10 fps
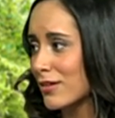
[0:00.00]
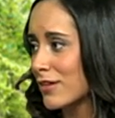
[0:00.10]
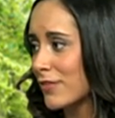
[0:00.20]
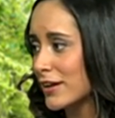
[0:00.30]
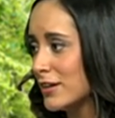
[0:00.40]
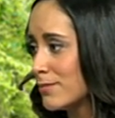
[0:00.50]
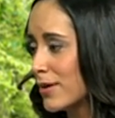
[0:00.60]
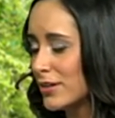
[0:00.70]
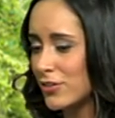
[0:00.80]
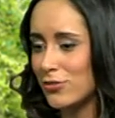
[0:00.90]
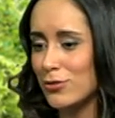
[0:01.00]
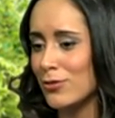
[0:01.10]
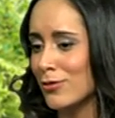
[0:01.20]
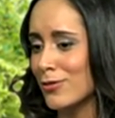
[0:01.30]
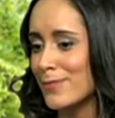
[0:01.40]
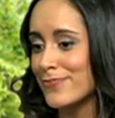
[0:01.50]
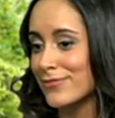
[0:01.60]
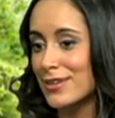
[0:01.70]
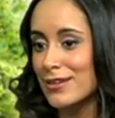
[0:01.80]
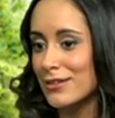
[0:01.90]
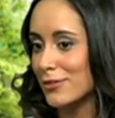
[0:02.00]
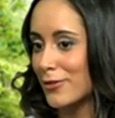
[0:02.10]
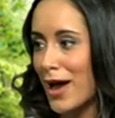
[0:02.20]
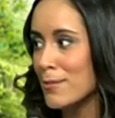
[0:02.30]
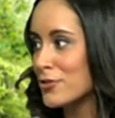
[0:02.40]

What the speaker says: if I need money to, hem a